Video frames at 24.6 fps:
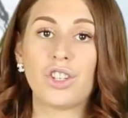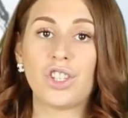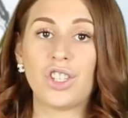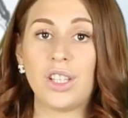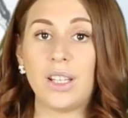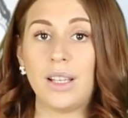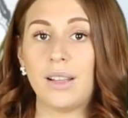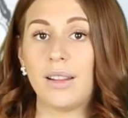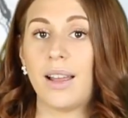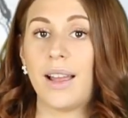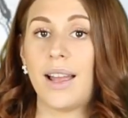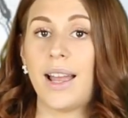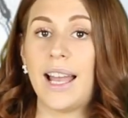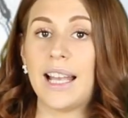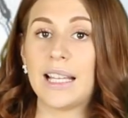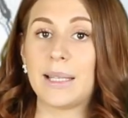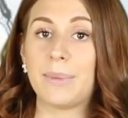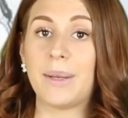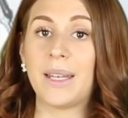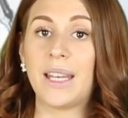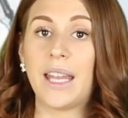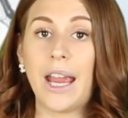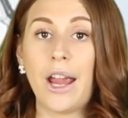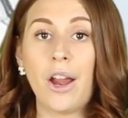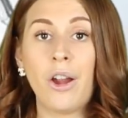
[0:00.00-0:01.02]
Sheila has
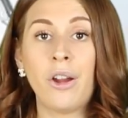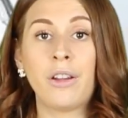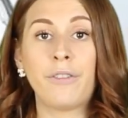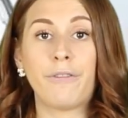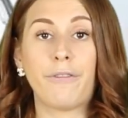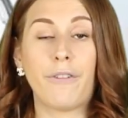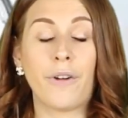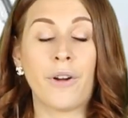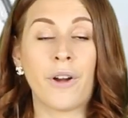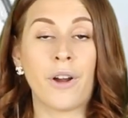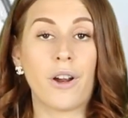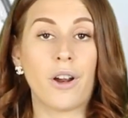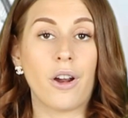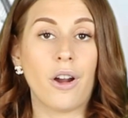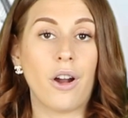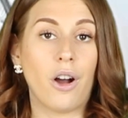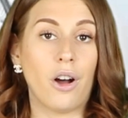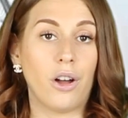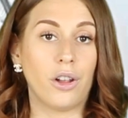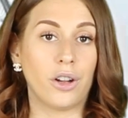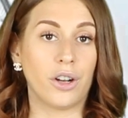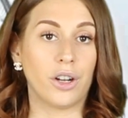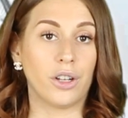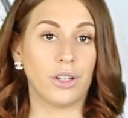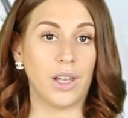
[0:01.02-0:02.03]
been caring for her
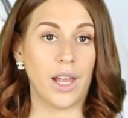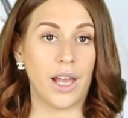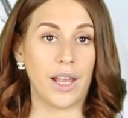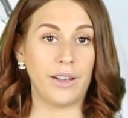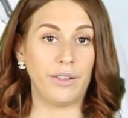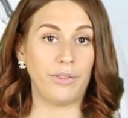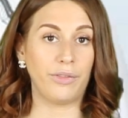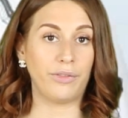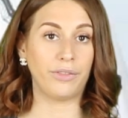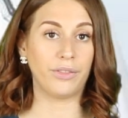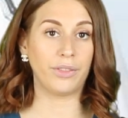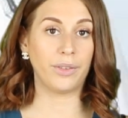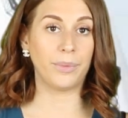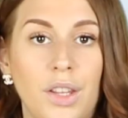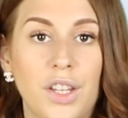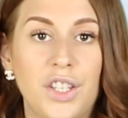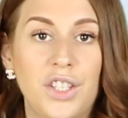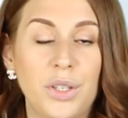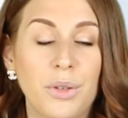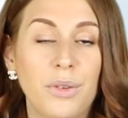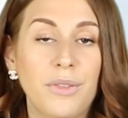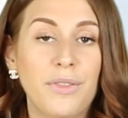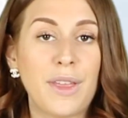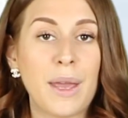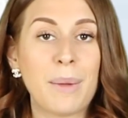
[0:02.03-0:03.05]
all her life. The
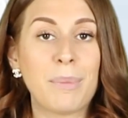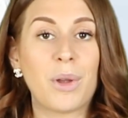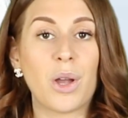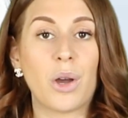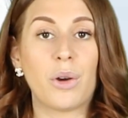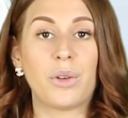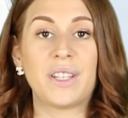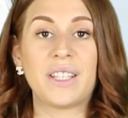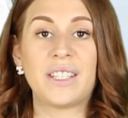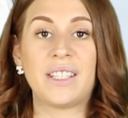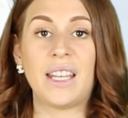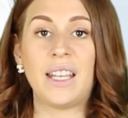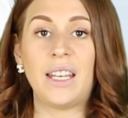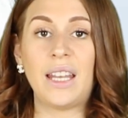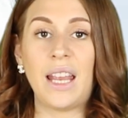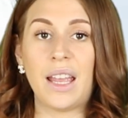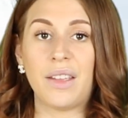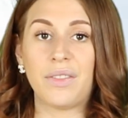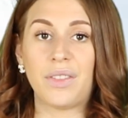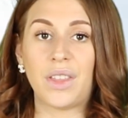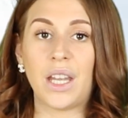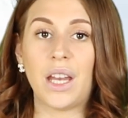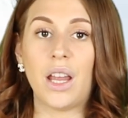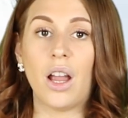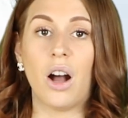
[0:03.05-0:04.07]
two of them go to St.
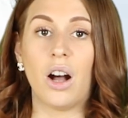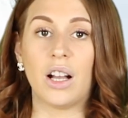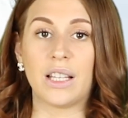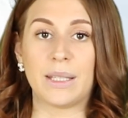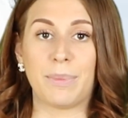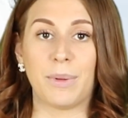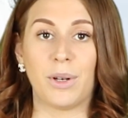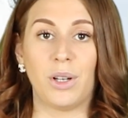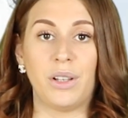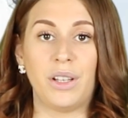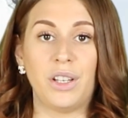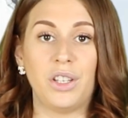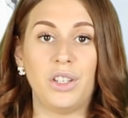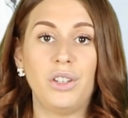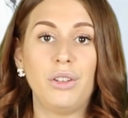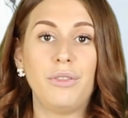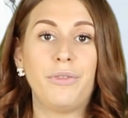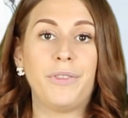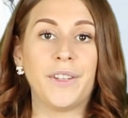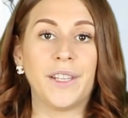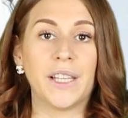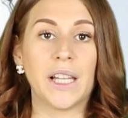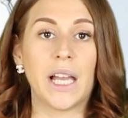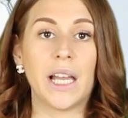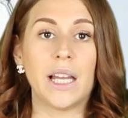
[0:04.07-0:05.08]
Anthony Hospital in
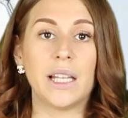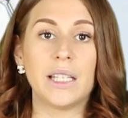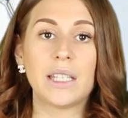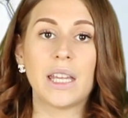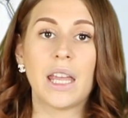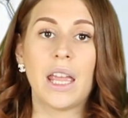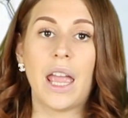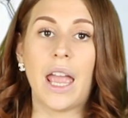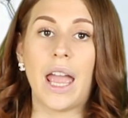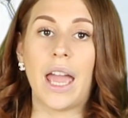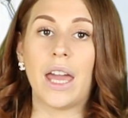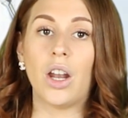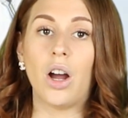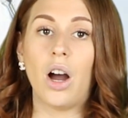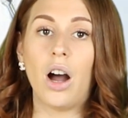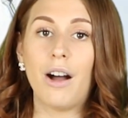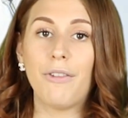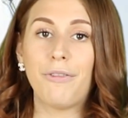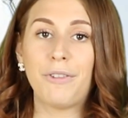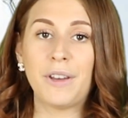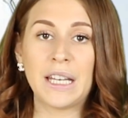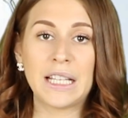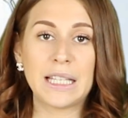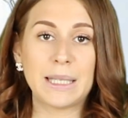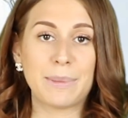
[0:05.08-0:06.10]
Newfoundland and
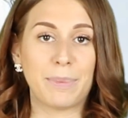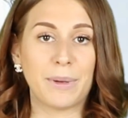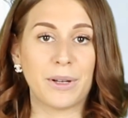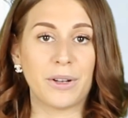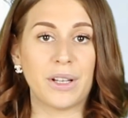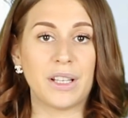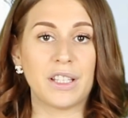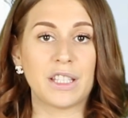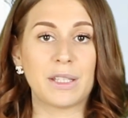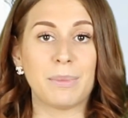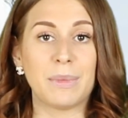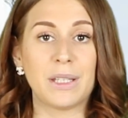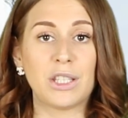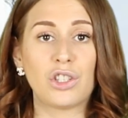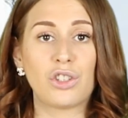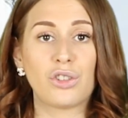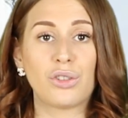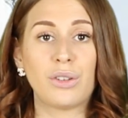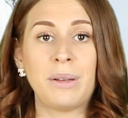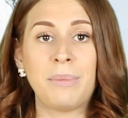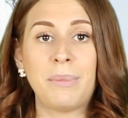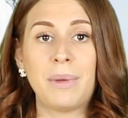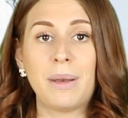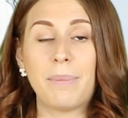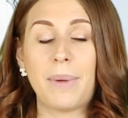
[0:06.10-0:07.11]
often experience
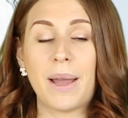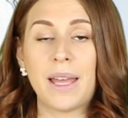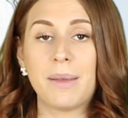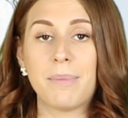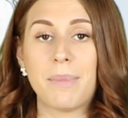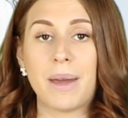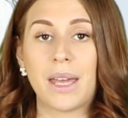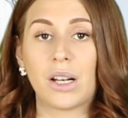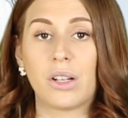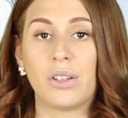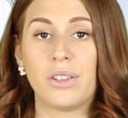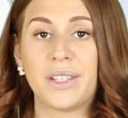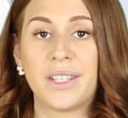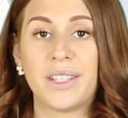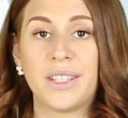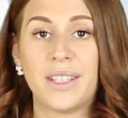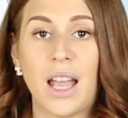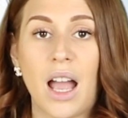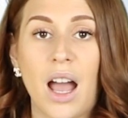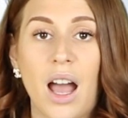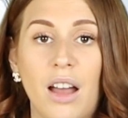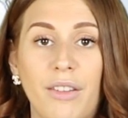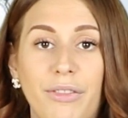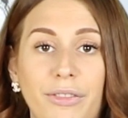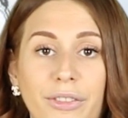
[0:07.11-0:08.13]
mistreatment by the medical
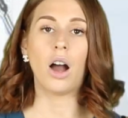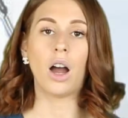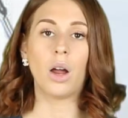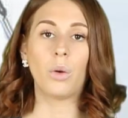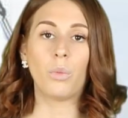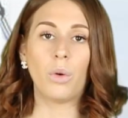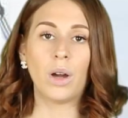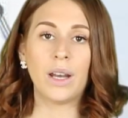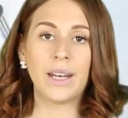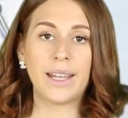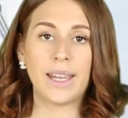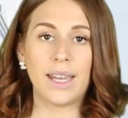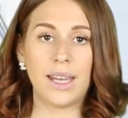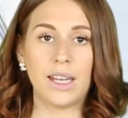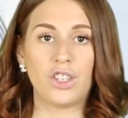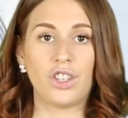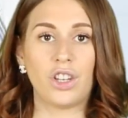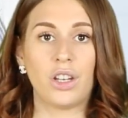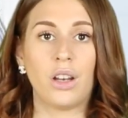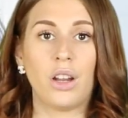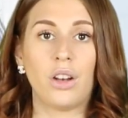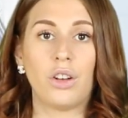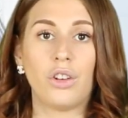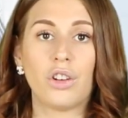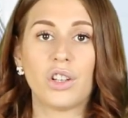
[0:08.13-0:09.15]
staff. On one
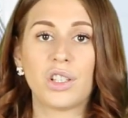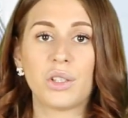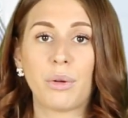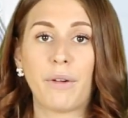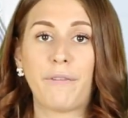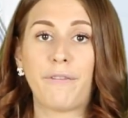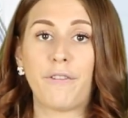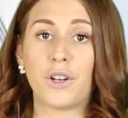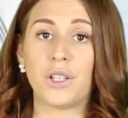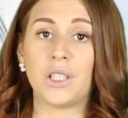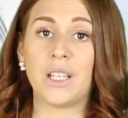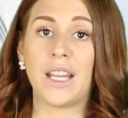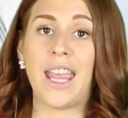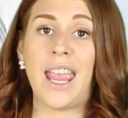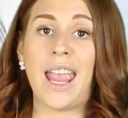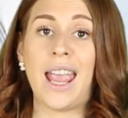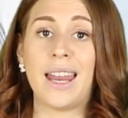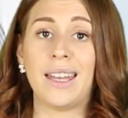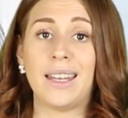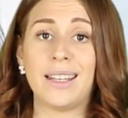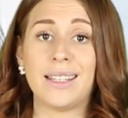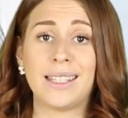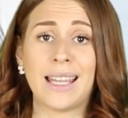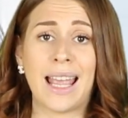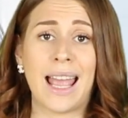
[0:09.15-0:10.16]
occasion, a nurse referred to
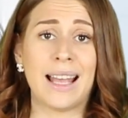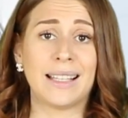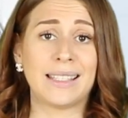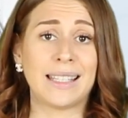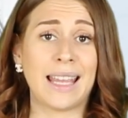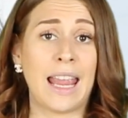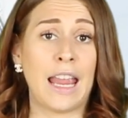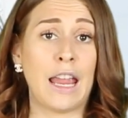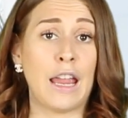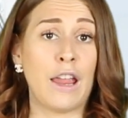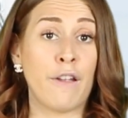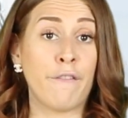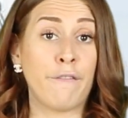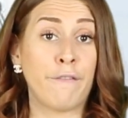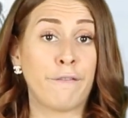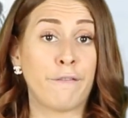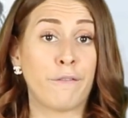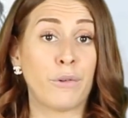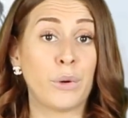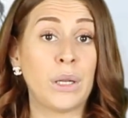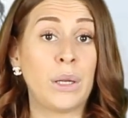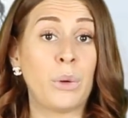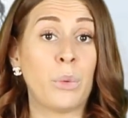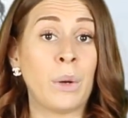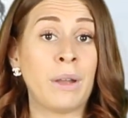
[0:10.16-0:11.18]
Candice as a
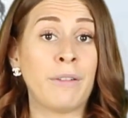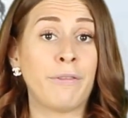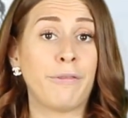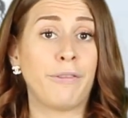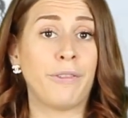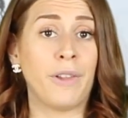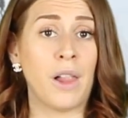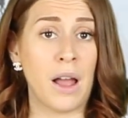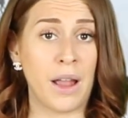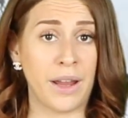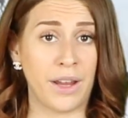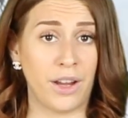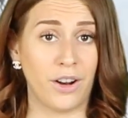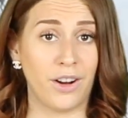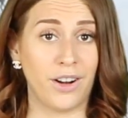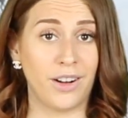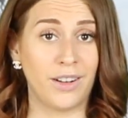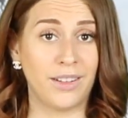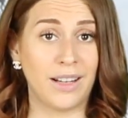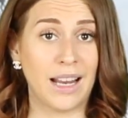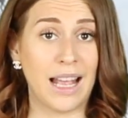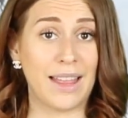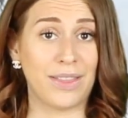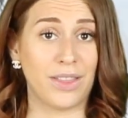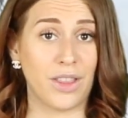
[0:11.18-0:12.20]
frequent flyer
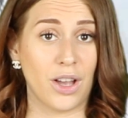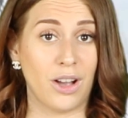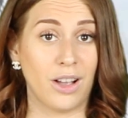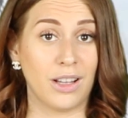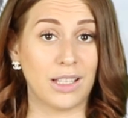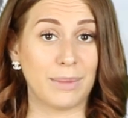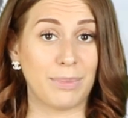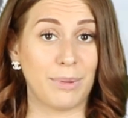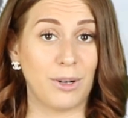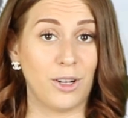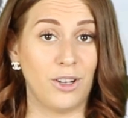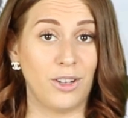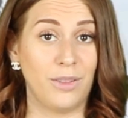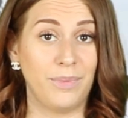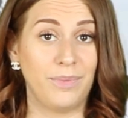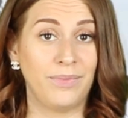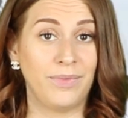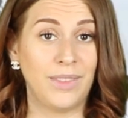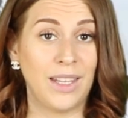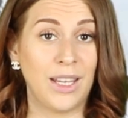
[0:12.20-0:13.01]
at the hospital,